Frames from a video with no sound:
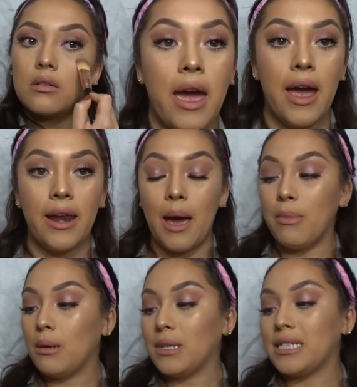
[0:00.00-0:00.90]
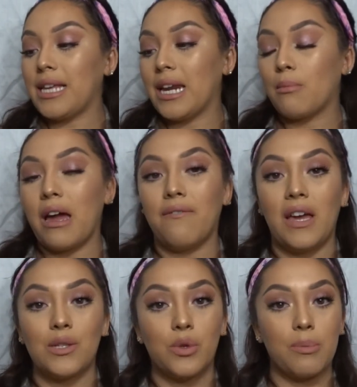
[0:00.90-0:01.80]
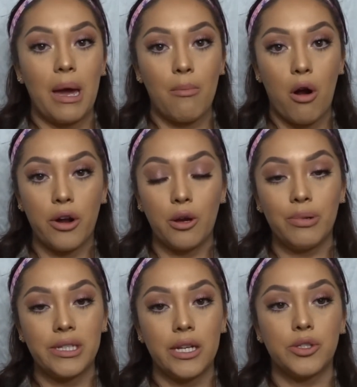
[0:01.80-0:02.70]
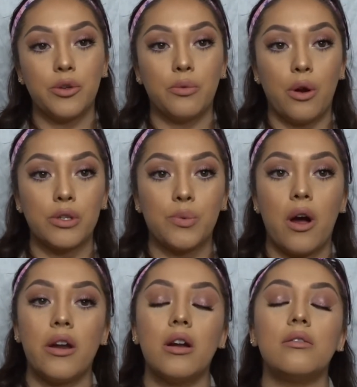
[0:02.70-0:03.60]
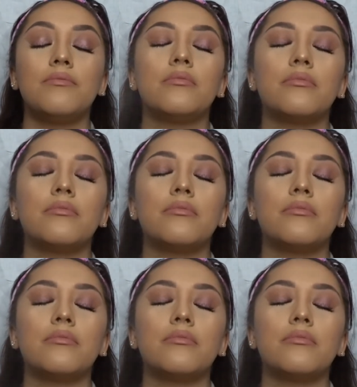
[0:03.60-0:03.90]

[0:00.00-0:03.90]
And I'm going to be setting my face with my Mario Badescu Rose Water.